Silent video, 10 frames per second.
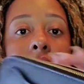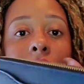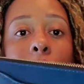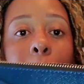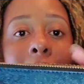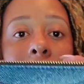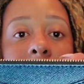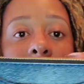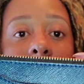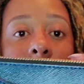The back
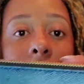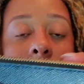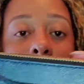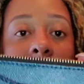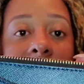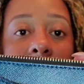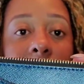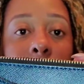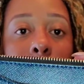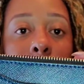of it is also the
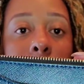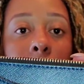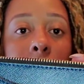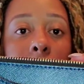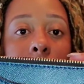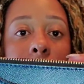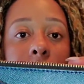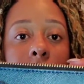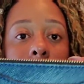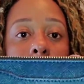navy blue,
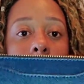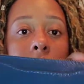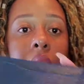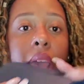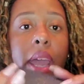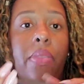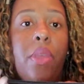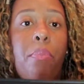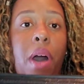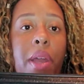and the
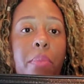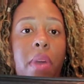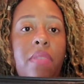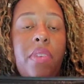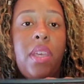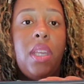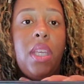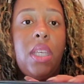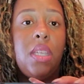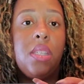bottom of it
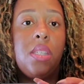is